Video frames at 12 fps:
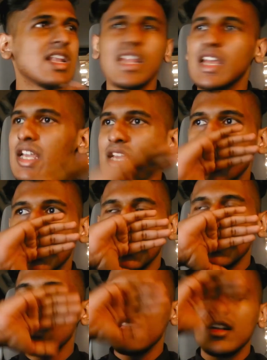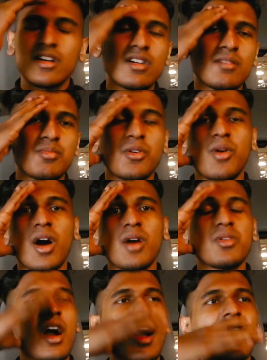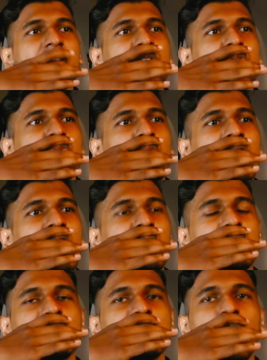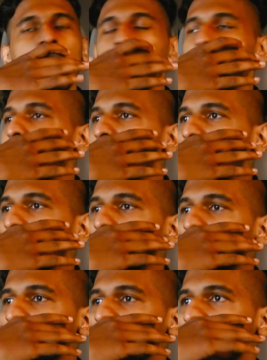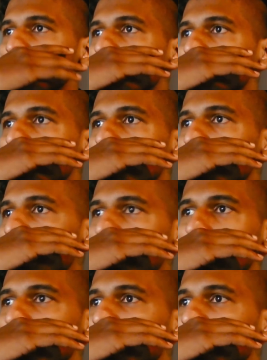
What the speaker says: Like, he, oh, bro, I swear I was so pissed at what they did to him, bro. Like,